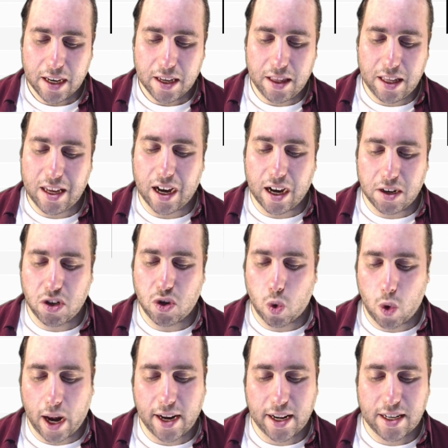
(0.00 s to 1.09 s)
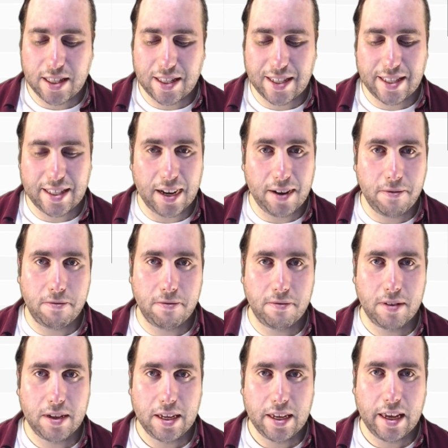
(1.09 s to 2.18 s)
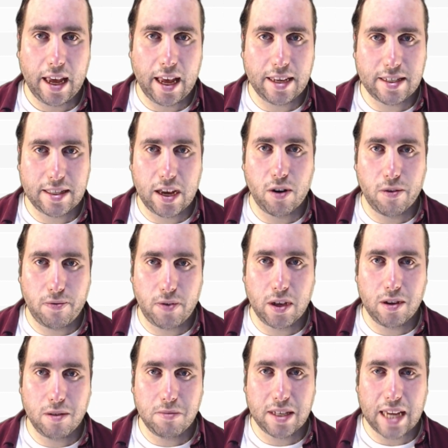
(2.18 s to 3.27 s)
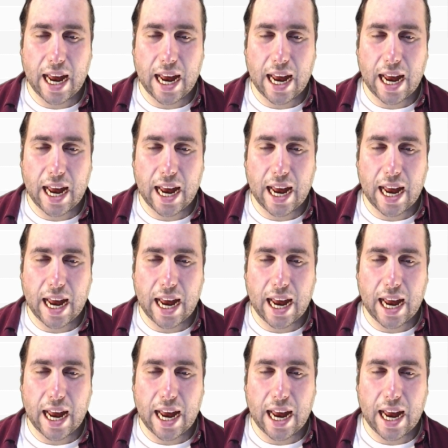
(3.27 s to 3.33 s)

the uncredited stuff as their films.